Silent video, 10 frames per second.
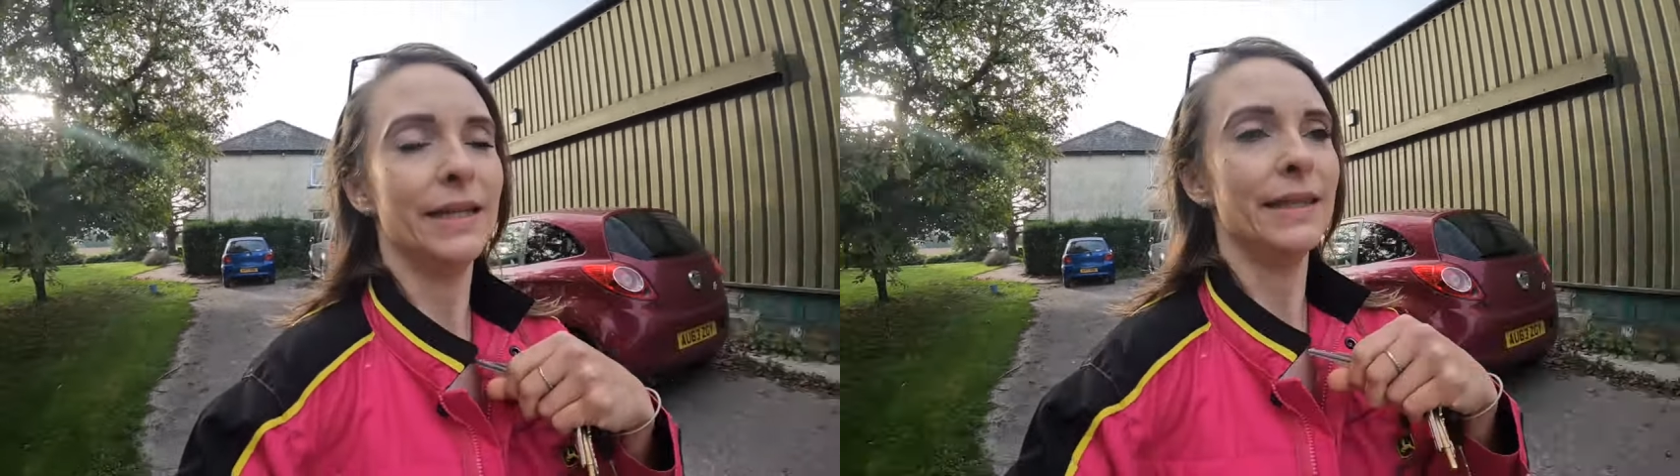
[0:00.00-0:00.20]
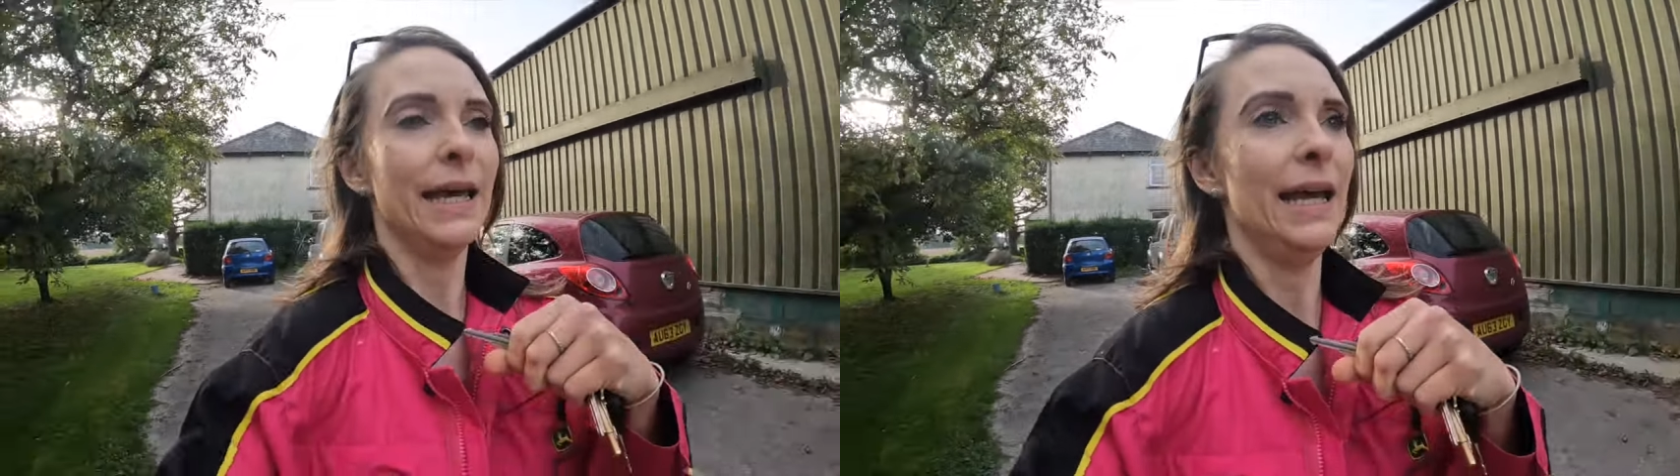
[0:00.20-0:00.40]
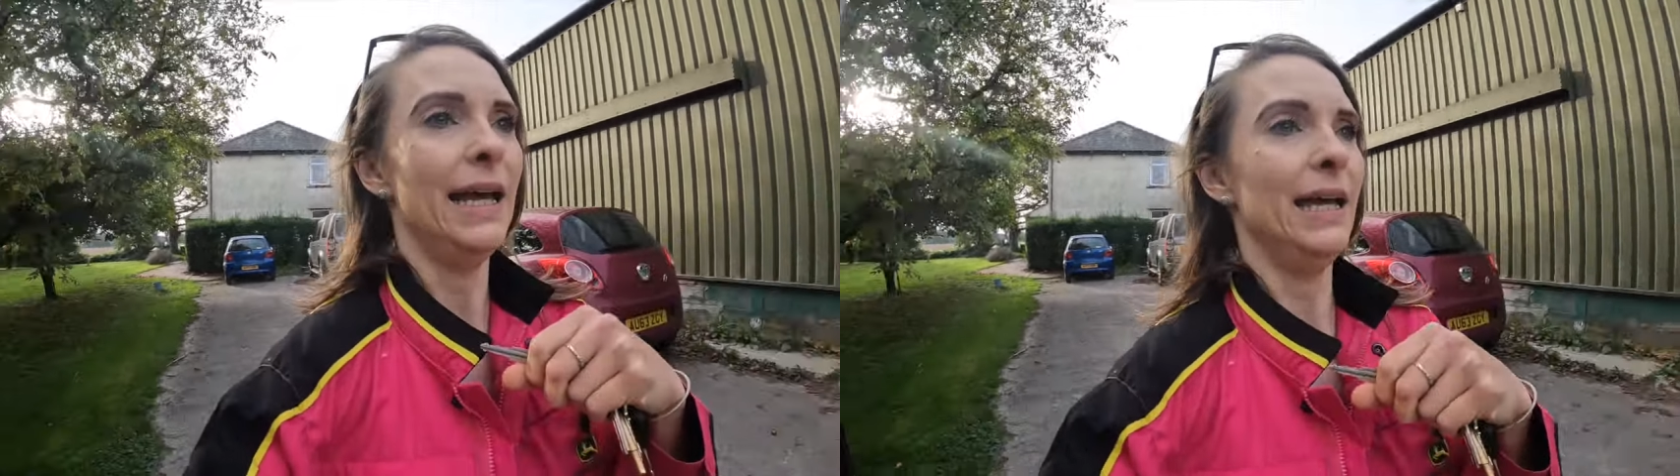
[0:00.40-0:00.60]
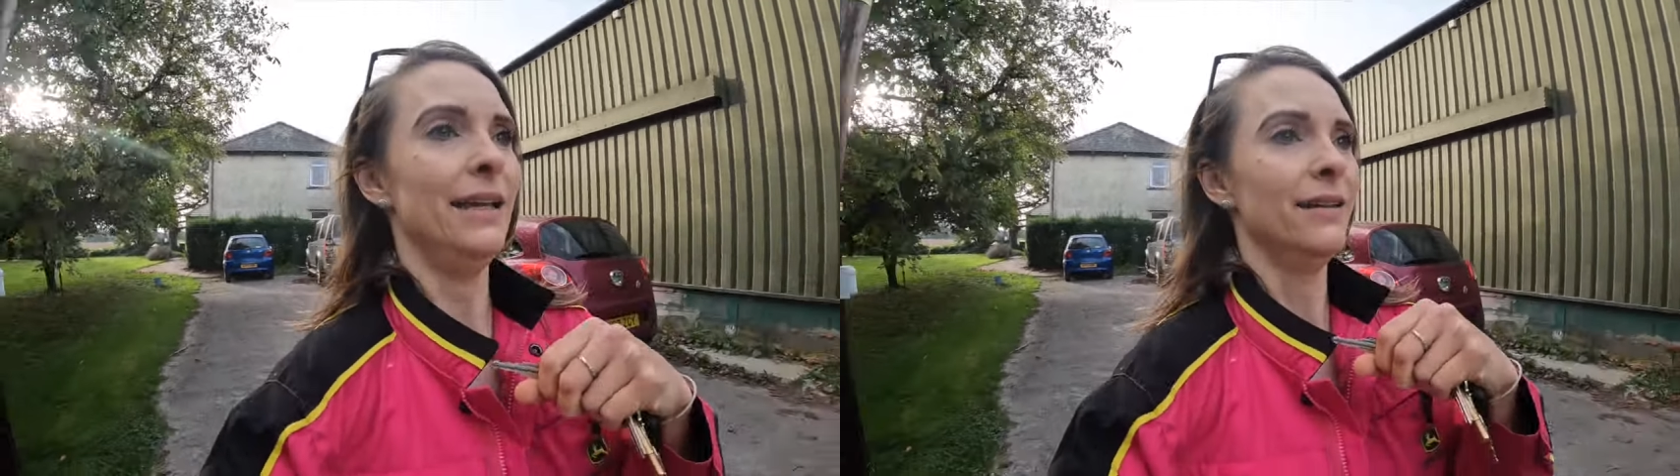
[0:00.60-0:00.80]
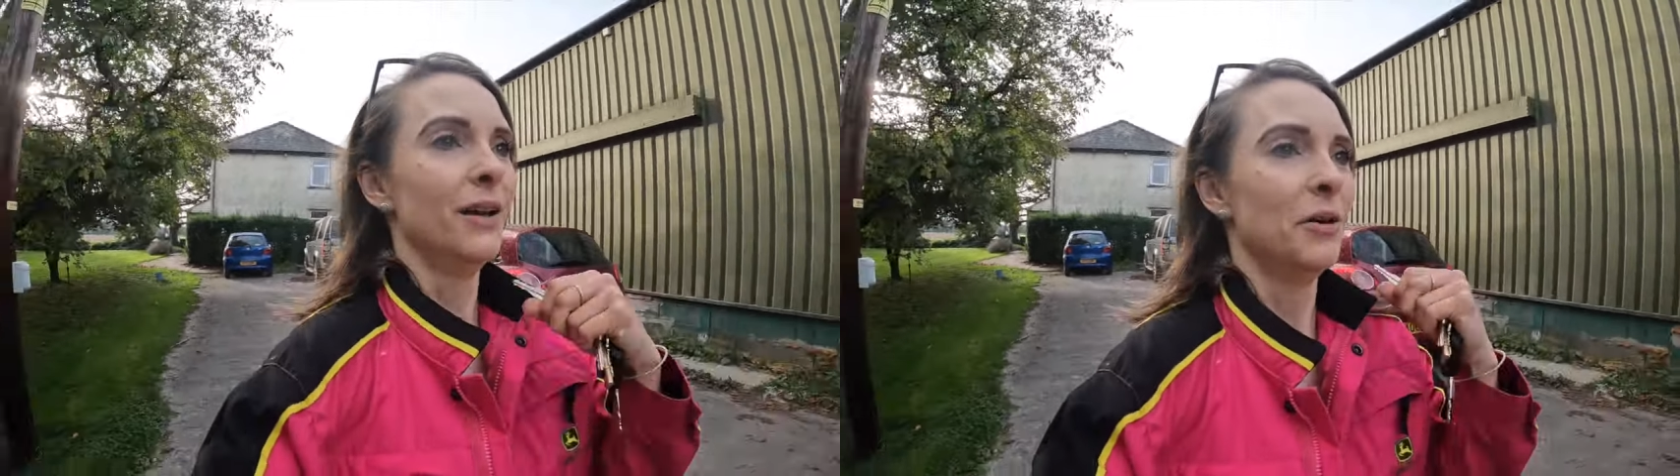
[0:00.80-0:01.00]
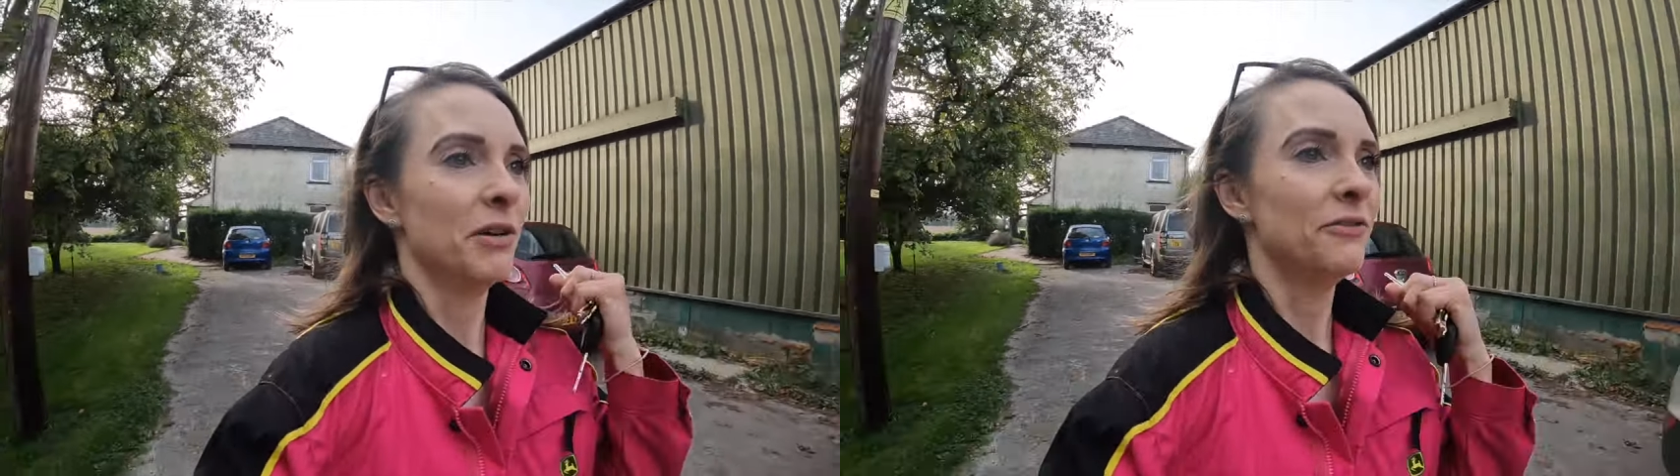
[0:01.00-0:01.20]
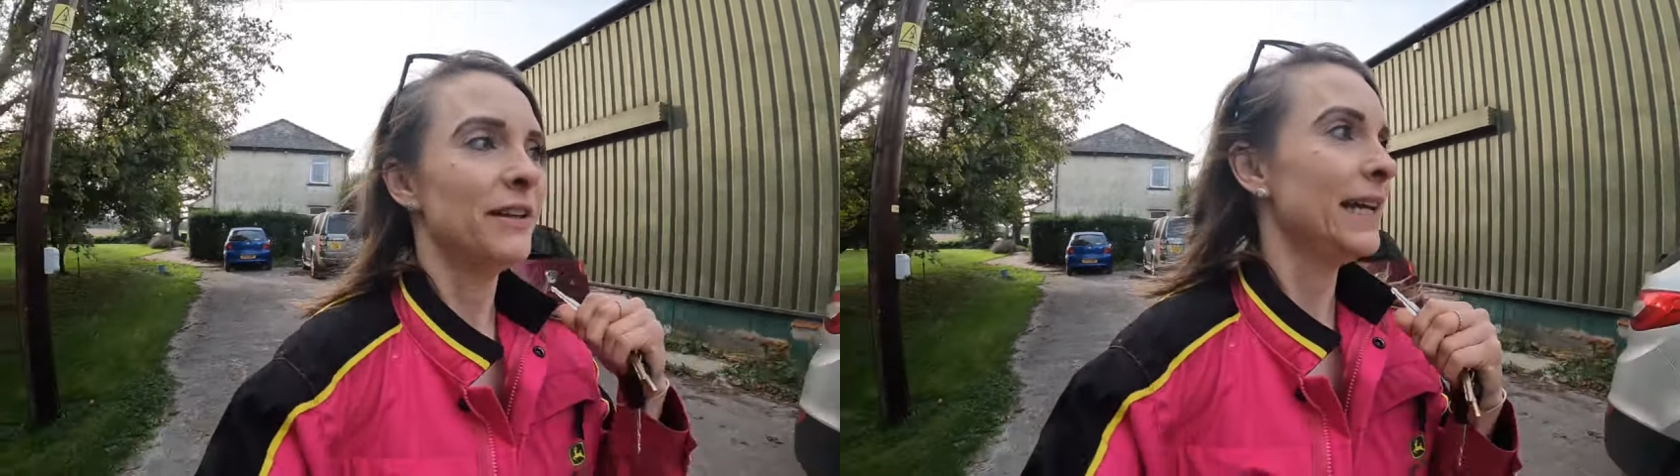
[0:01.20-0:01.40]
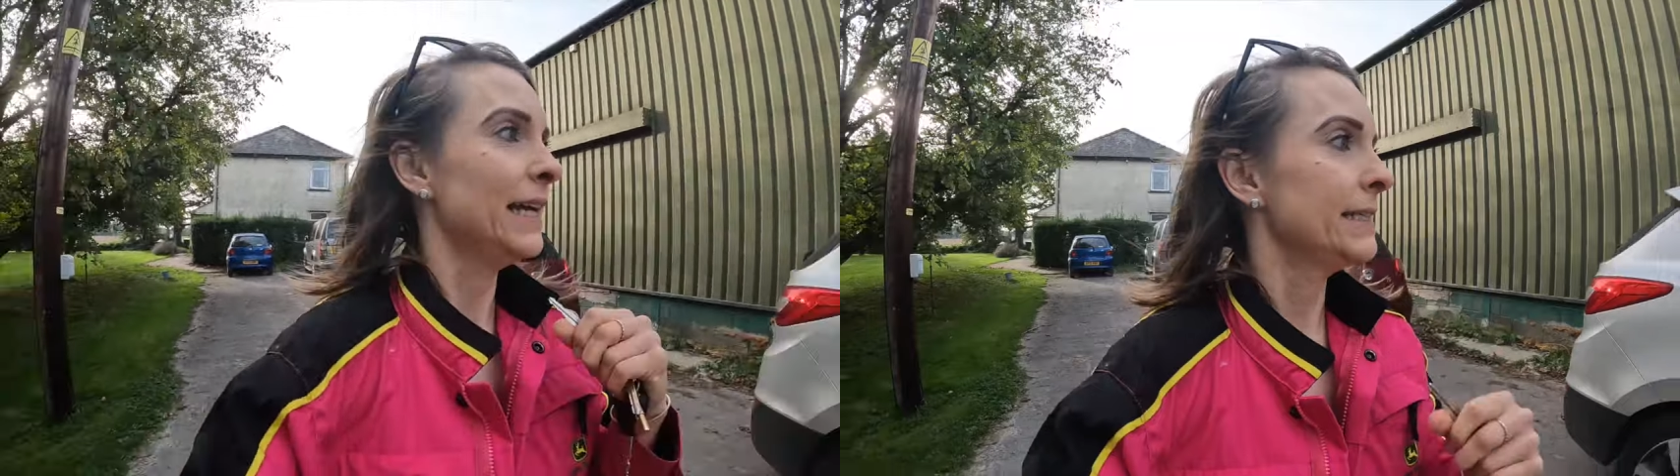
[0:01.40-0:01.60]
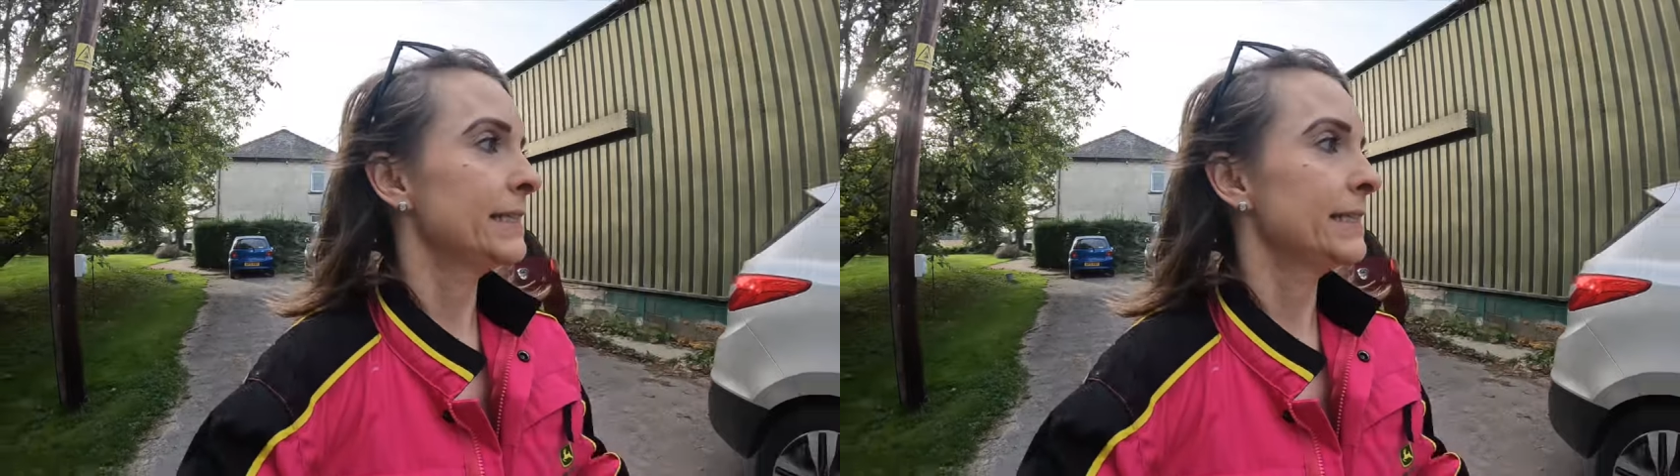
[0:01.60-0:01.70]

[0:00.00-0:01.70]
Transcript: and then my fleece.